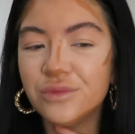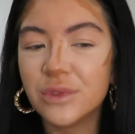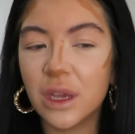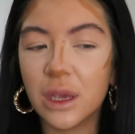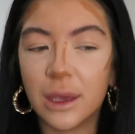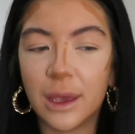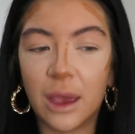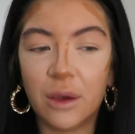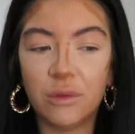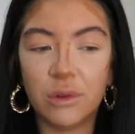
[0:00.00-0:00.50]

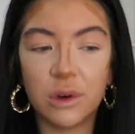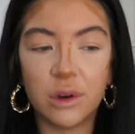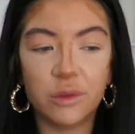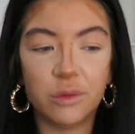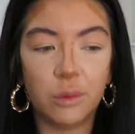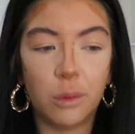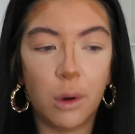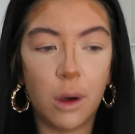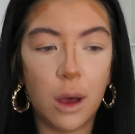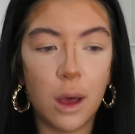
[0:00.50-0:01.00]
and get rid
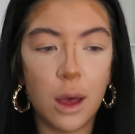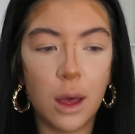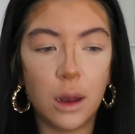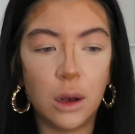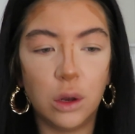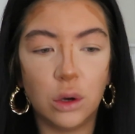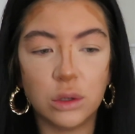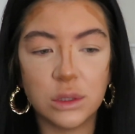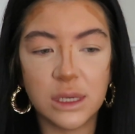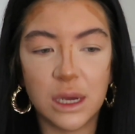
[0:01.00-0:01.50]
of what
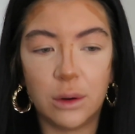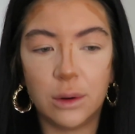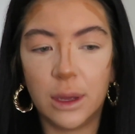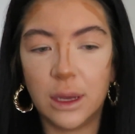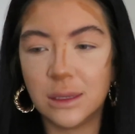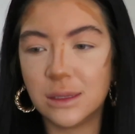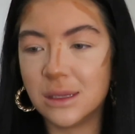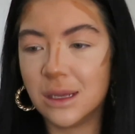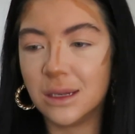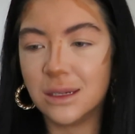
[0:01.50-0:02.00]
lockdown
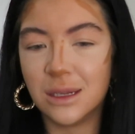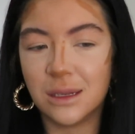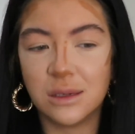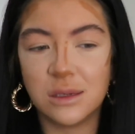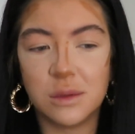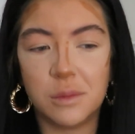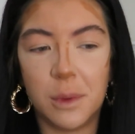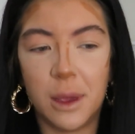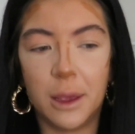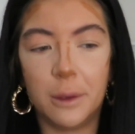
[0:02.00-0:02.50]
has done
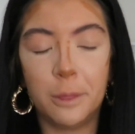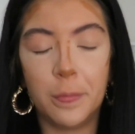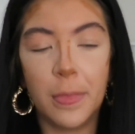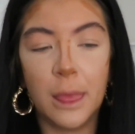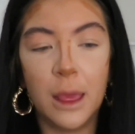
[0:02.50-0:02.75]
to me.